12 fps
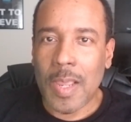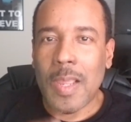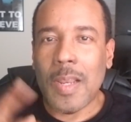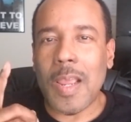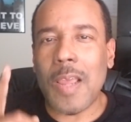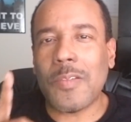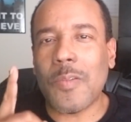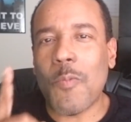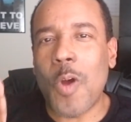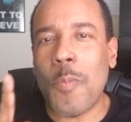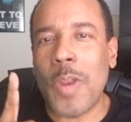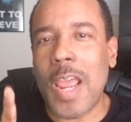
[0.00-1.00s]
There was a
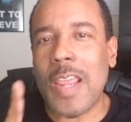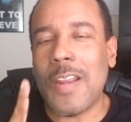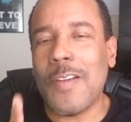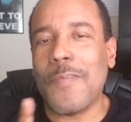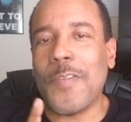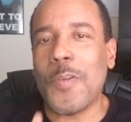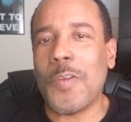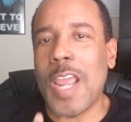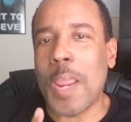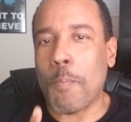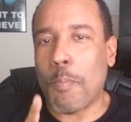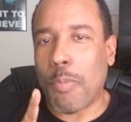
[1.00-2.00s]
woman I interviewed
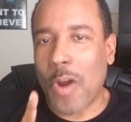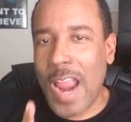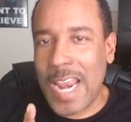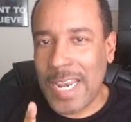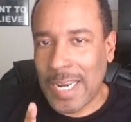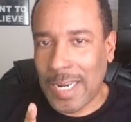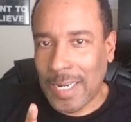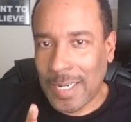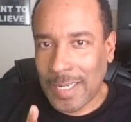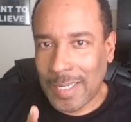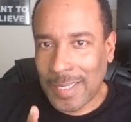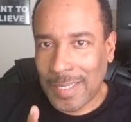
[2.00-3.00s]
named Brandy.
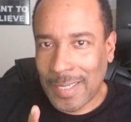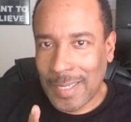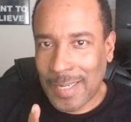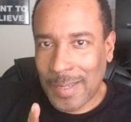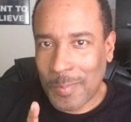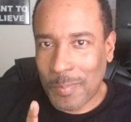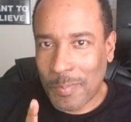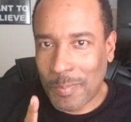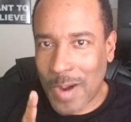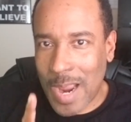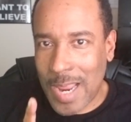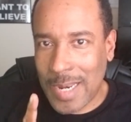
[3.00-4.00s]

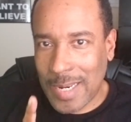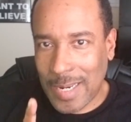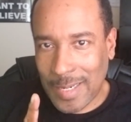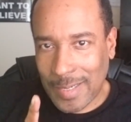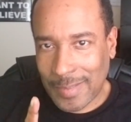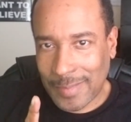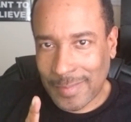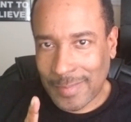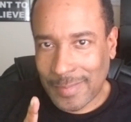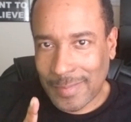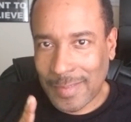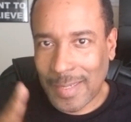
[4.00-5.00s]
Brandy.
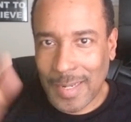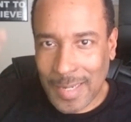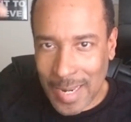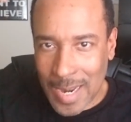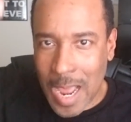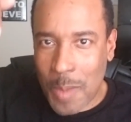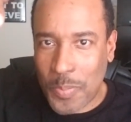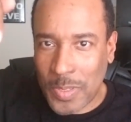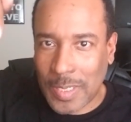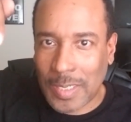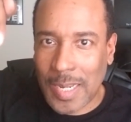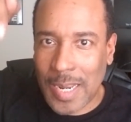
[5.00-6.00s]
And again, I'll put
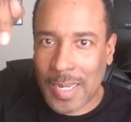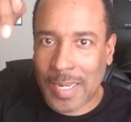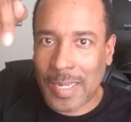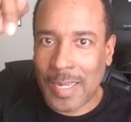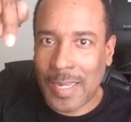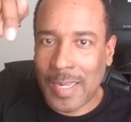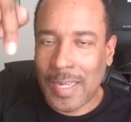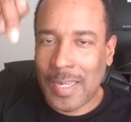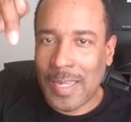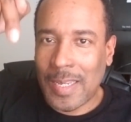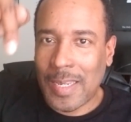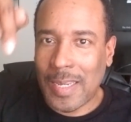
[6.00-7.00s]
the link
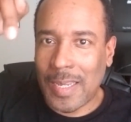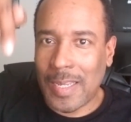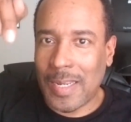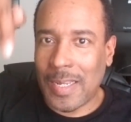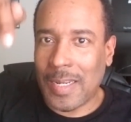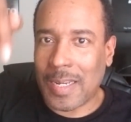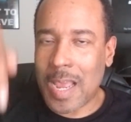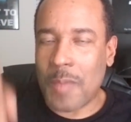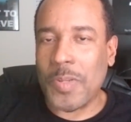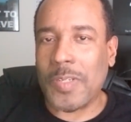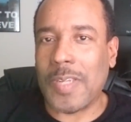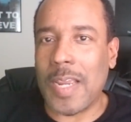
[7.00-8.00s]
in, in the
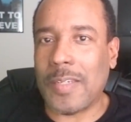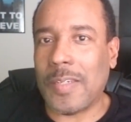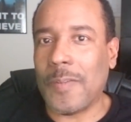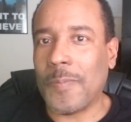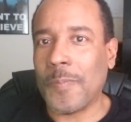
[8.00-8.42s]
comment section.